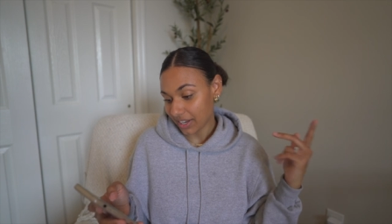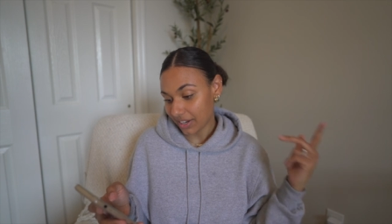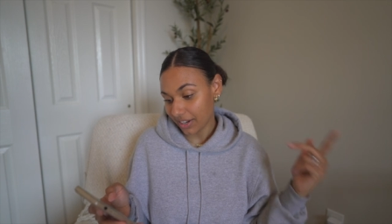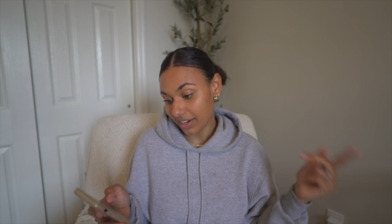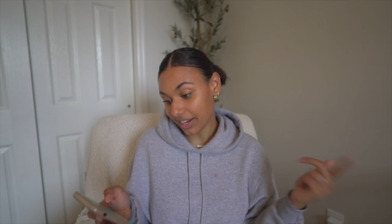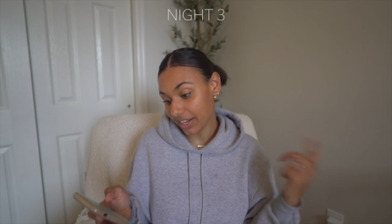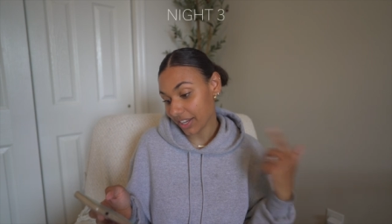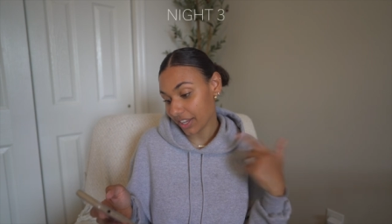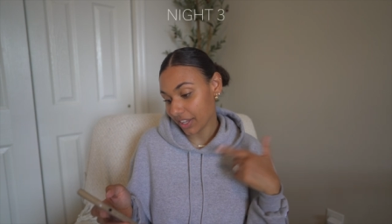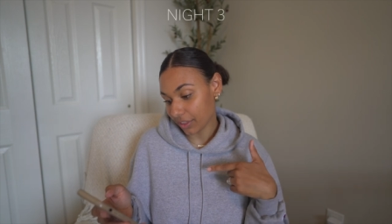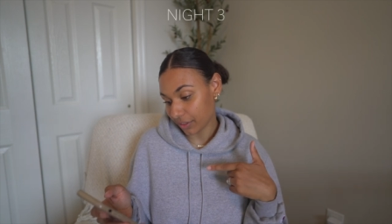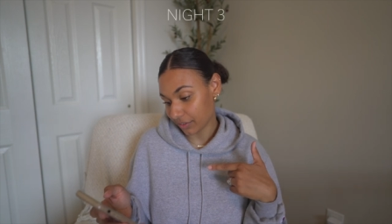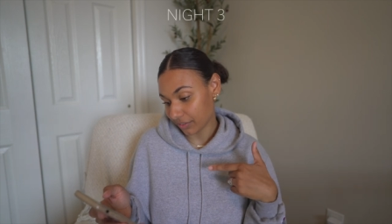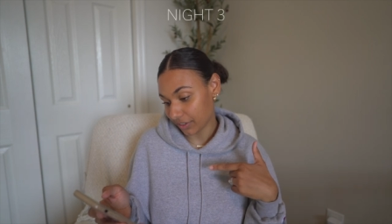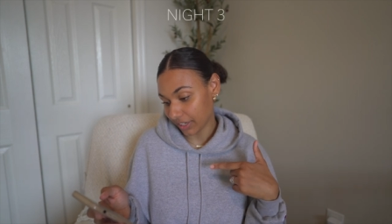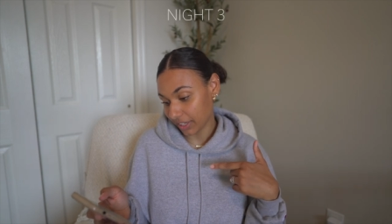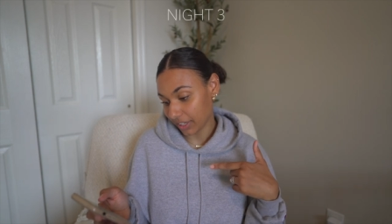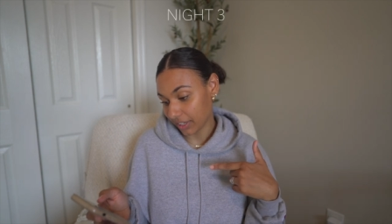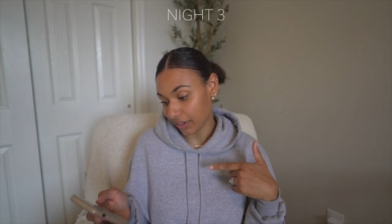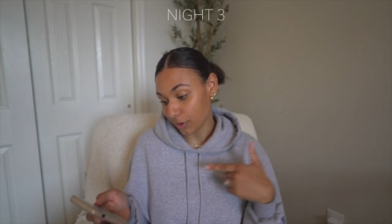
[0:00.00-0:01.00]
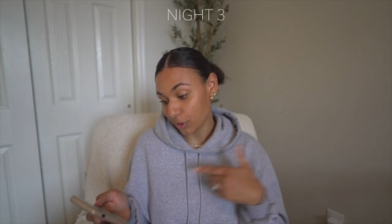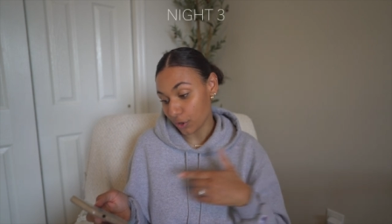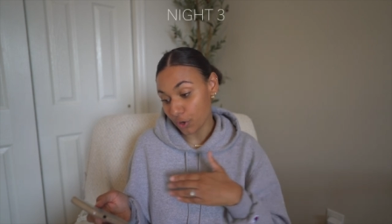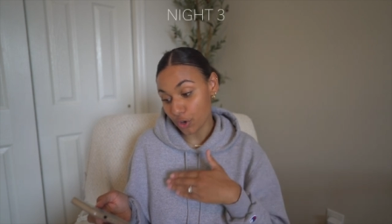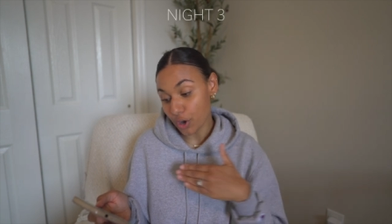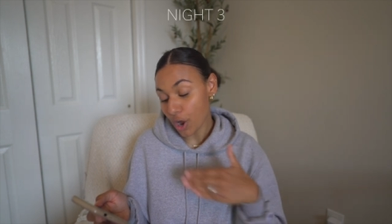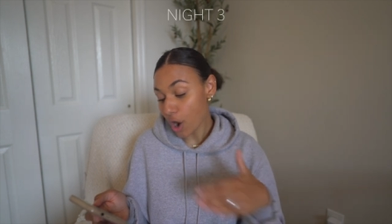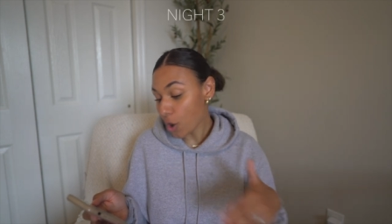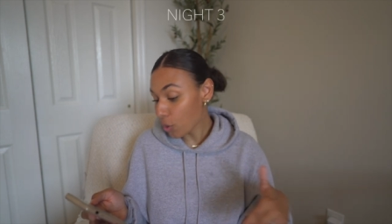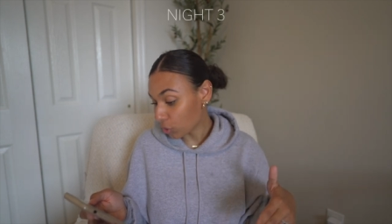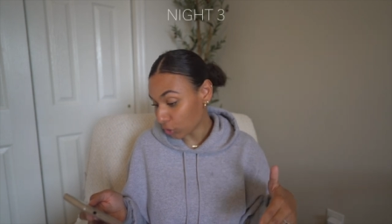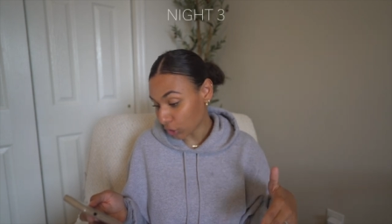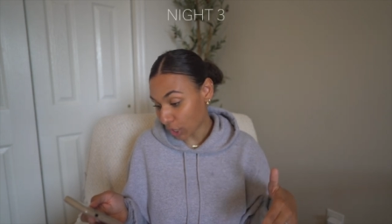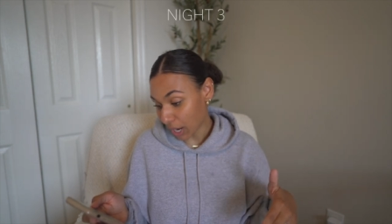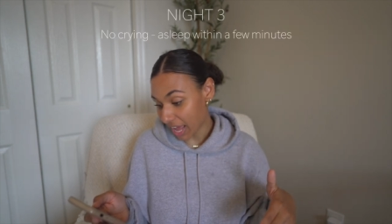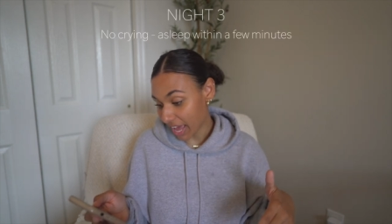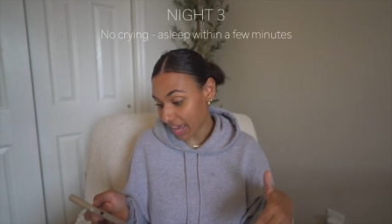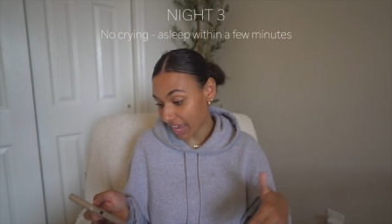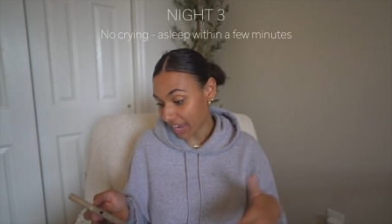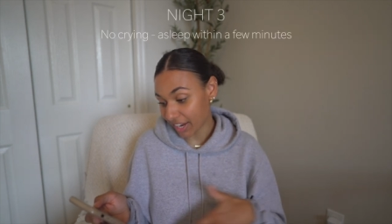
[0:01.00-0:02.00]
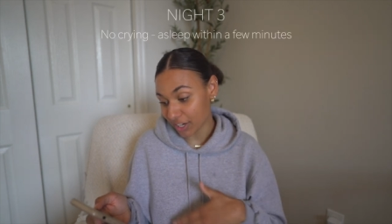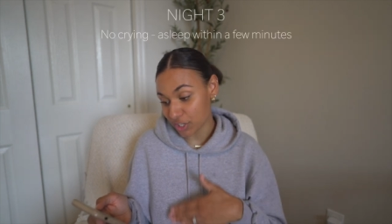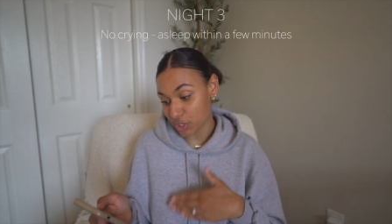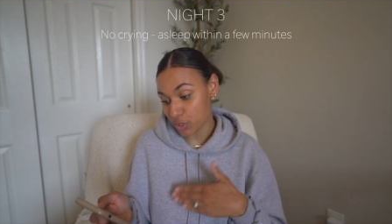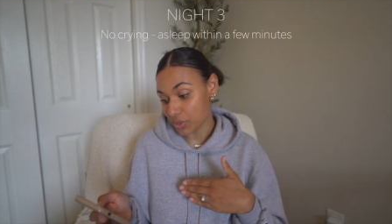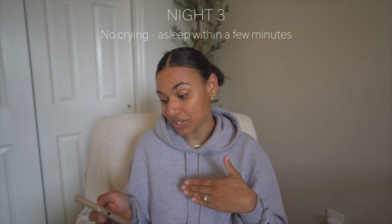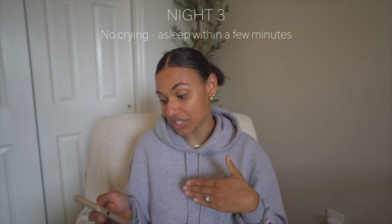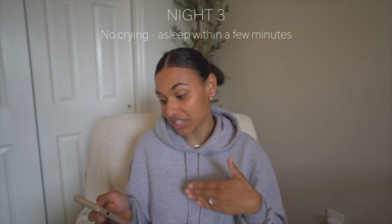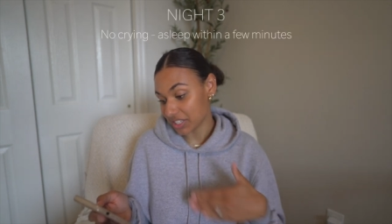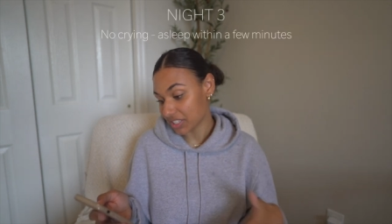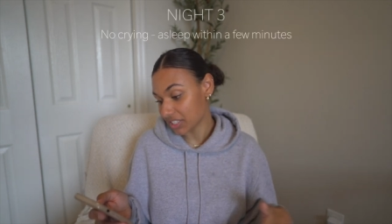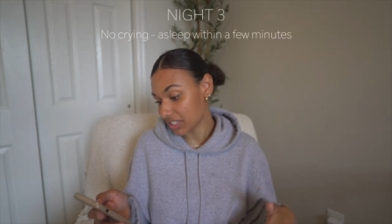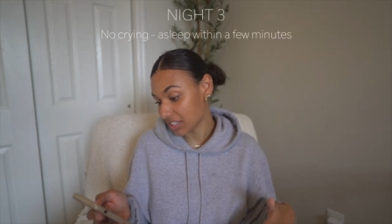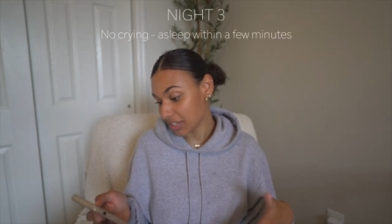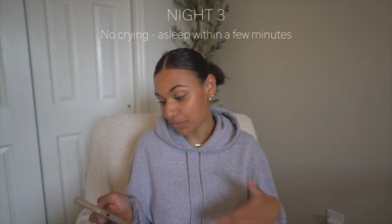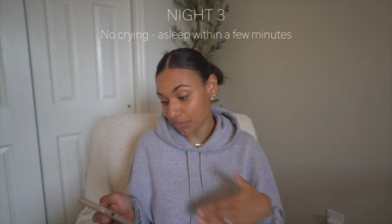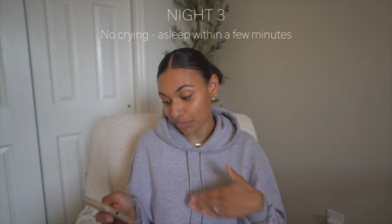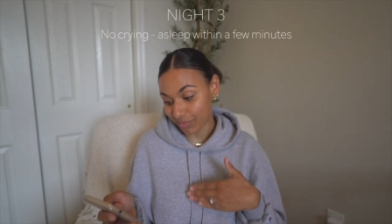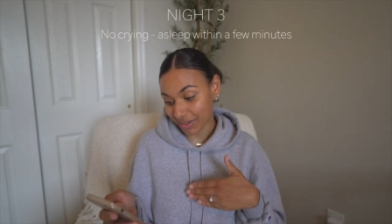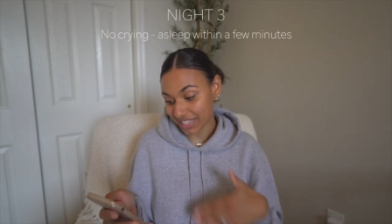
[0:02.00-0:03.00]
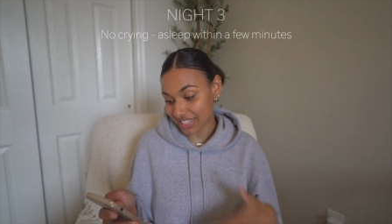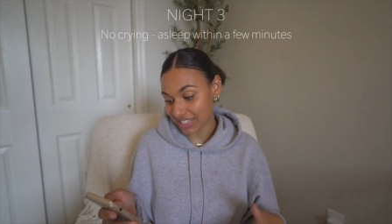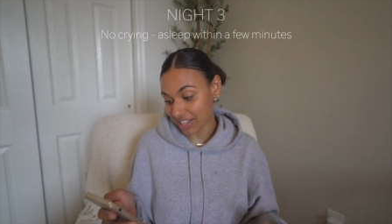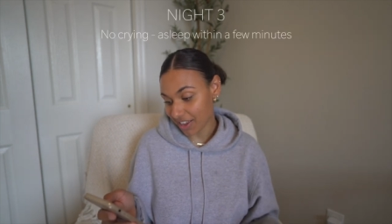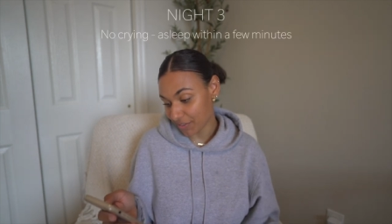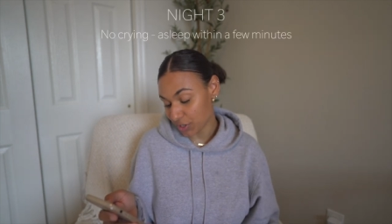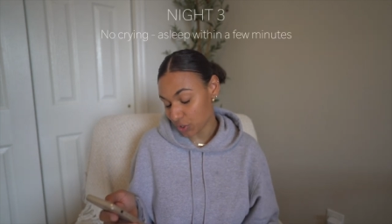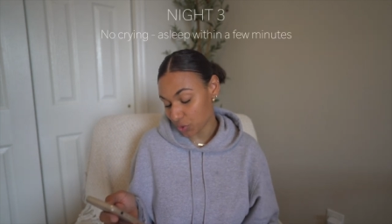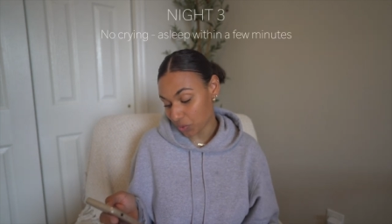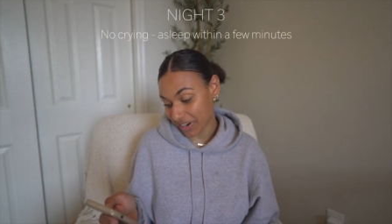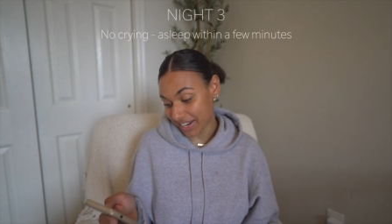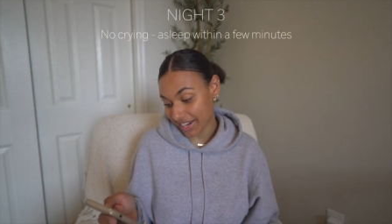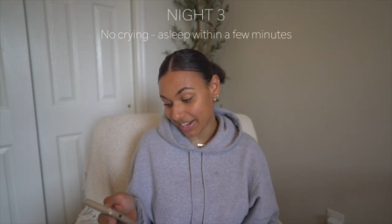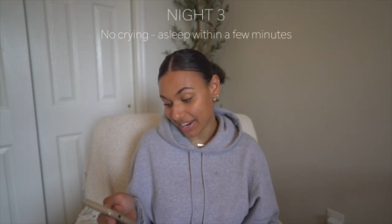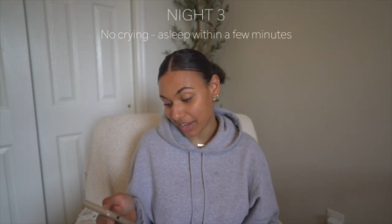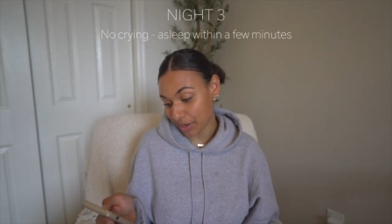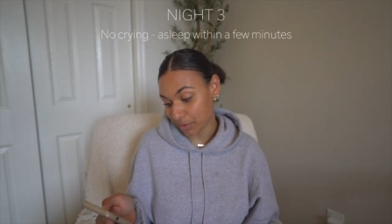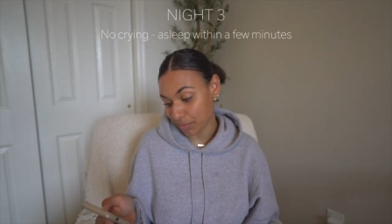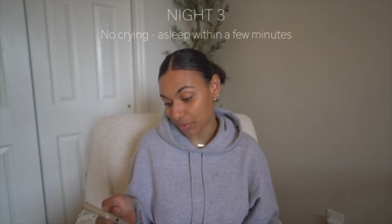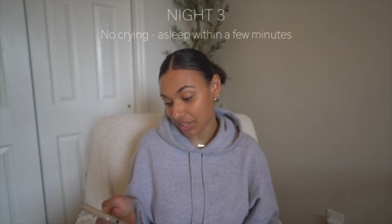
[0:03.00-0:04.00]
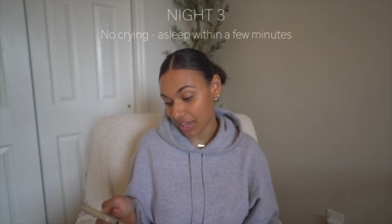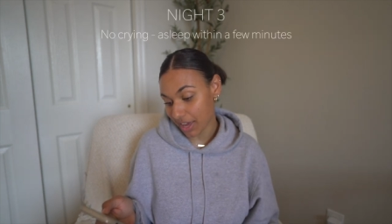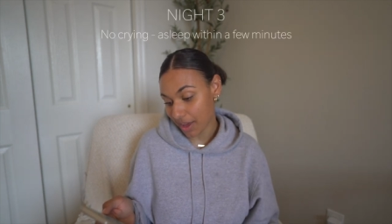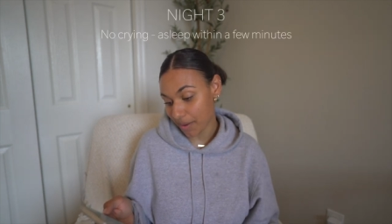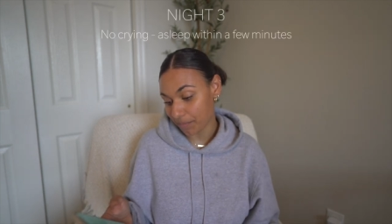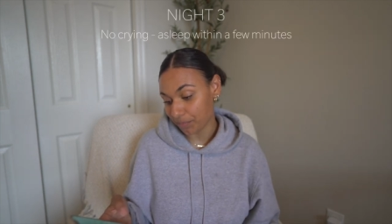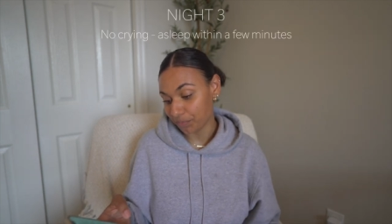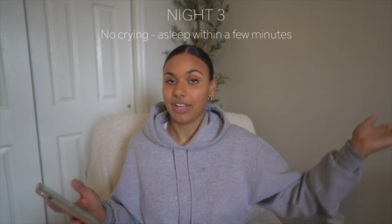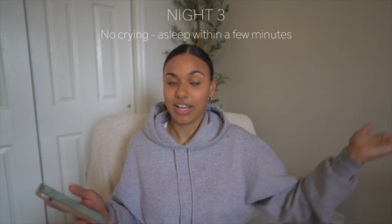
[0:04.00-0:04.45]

Night three, no crying, and she was asleep by 7:29 p.m.